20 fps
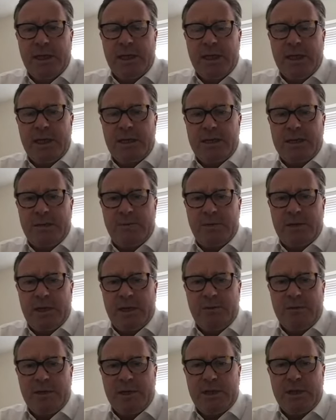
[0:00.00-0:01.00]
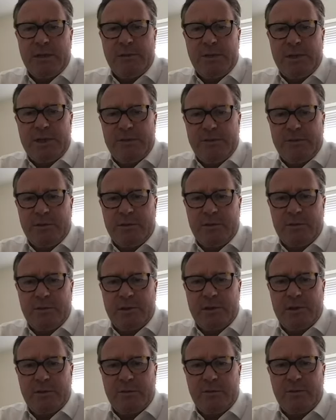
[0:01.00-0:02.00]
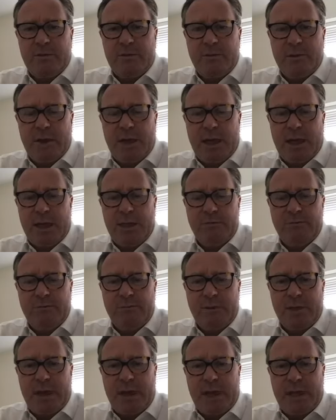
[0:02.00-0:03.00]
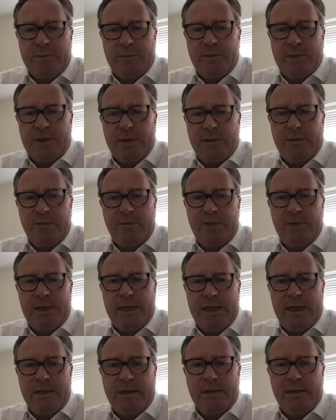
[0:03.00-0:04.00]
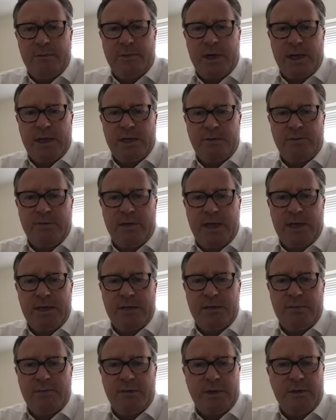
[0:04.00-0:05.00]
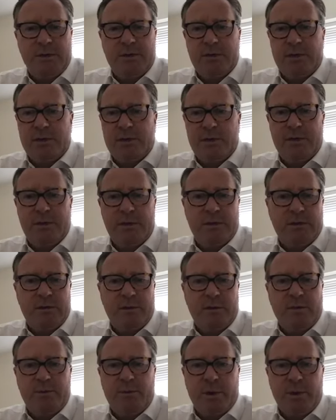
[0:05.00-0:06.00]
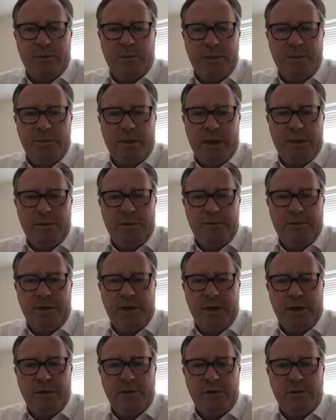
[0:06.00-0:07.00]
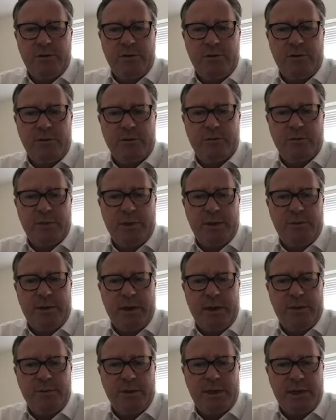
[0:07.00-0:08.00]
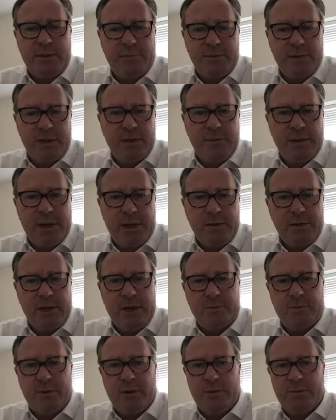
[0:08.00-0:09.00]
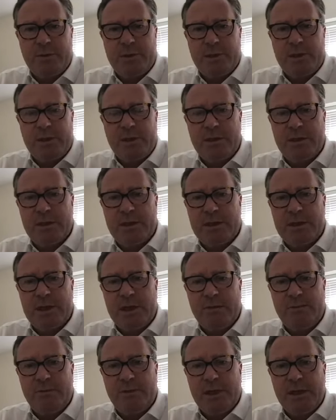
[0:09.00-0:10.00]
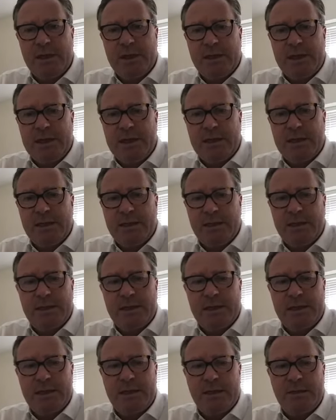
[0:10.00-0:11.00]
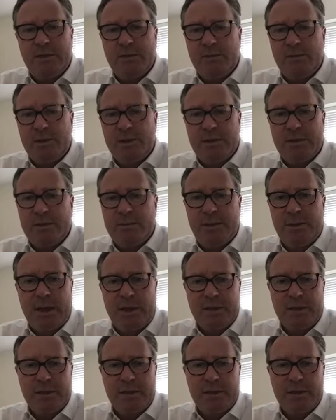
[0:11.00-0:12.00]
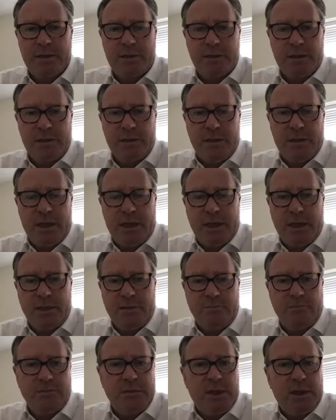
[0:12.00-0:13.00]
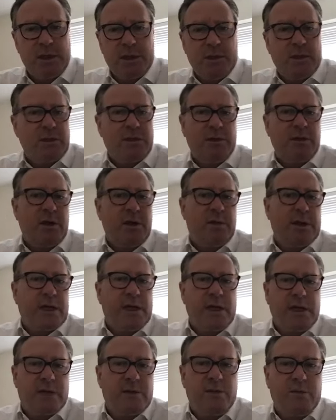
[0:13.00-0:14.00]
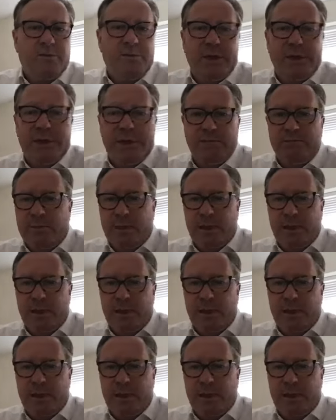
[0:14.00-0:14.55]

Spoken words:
And sometimes it can be difficult to absolutely get the price right because the property might be very unusual. There might be something about that property that isn't consistent with the market. It could be